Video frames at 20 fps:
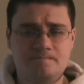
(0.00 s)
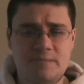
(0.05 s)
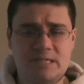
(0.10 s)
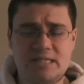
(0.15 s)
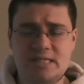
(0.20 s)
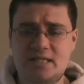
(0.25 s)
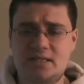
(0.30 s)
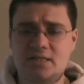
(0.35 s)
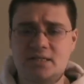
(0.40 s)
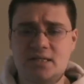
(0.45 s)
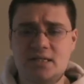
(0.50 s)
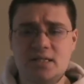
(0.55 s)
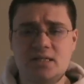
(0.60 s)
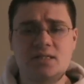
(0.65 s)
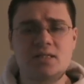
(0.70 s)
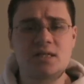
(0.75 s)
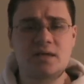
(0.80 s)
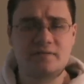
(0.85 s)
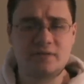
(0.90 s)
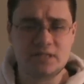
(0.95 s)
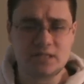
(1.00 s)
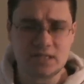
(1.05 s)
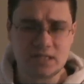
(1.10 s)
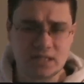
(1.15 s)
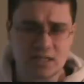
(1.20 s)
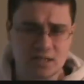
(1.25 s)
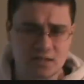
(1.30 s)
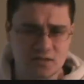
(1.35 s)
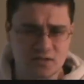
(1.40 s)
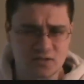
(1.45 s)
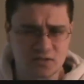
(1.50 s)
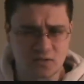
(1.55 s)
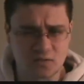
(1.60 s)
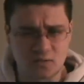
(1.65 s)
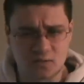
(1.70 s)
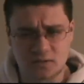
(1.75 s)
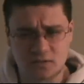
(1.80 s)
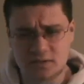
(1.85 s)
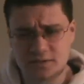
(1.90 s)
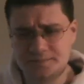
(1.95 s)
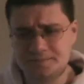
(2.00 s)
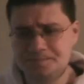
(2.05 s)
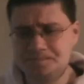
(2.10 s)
16, 17 years old.